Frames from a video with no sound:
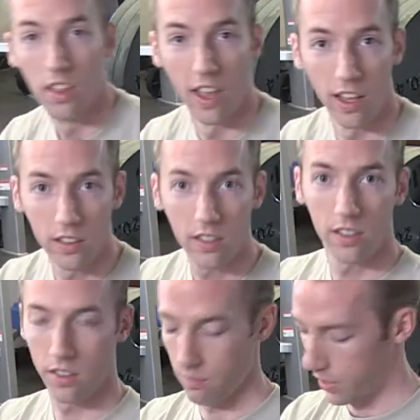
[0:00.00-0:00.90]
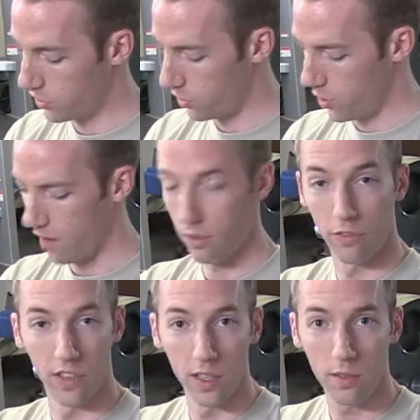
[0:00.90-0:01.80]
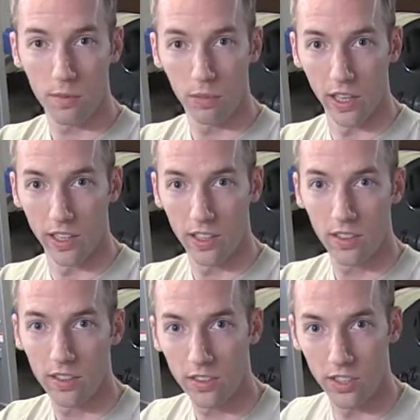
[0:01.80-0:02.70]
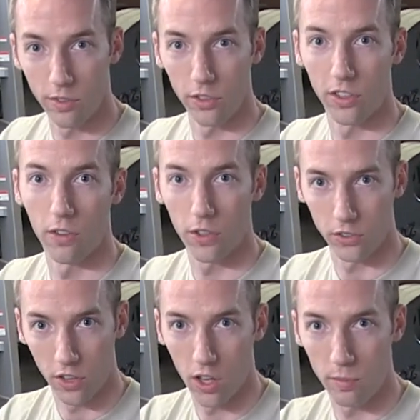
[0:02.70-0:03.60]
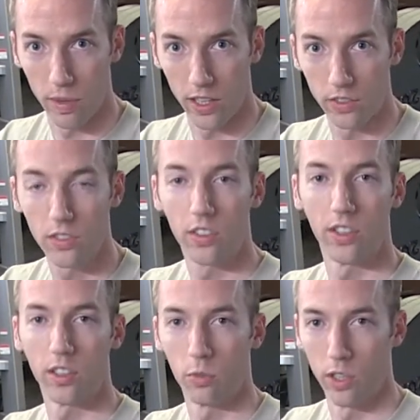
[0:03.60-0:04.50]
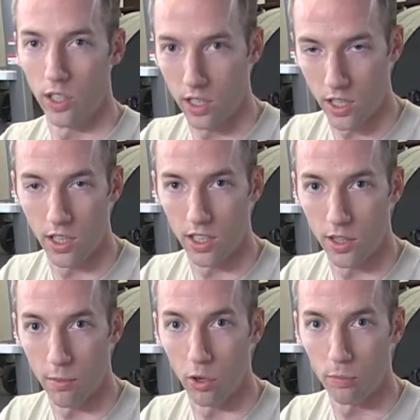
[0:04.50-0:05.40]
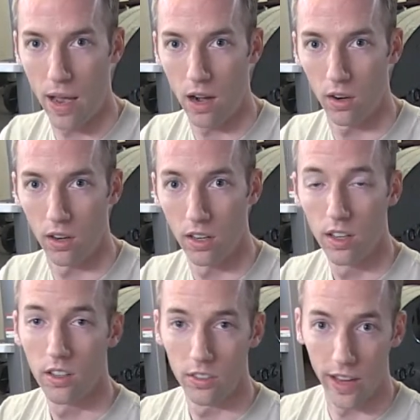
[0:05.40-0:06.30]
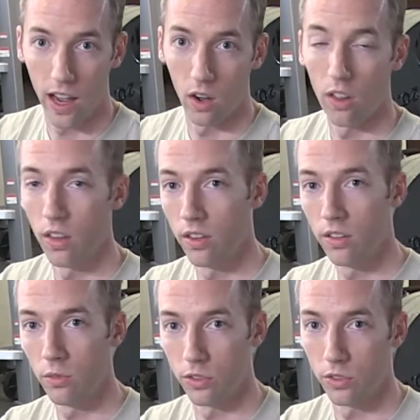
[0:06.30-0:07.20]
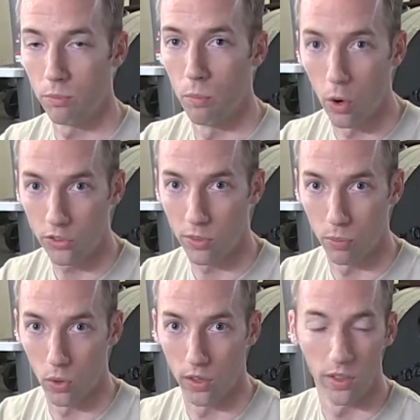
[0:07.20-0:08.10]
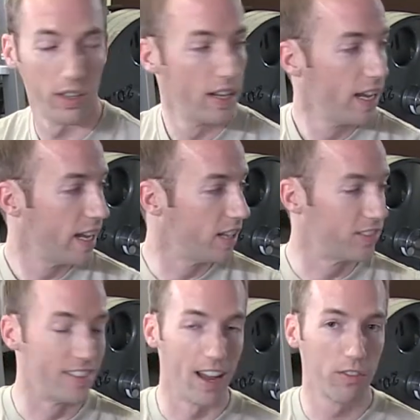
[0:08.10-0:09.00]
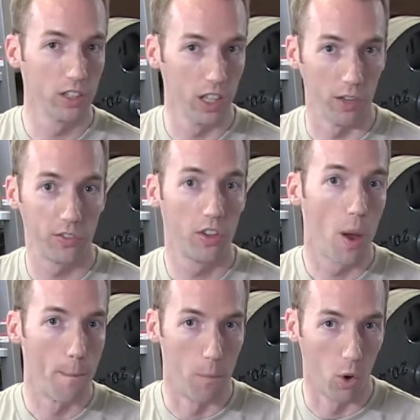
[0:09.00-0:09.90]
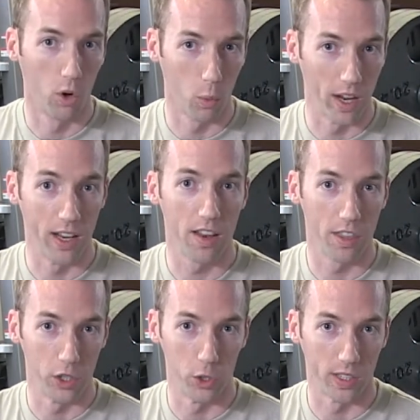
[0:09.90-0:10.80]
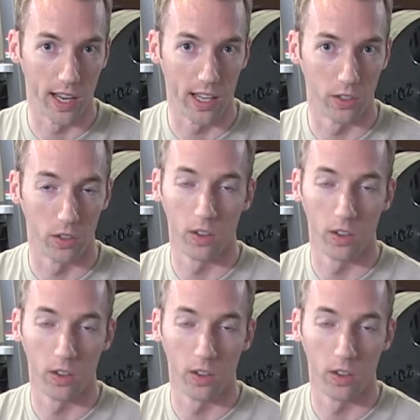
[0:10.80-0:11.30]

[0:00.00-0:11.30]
Then, make sure you have your feet planted to give yourself a solid base because that's where you're going to get the most power. Now, what's most important is never lift more weight than you can handle,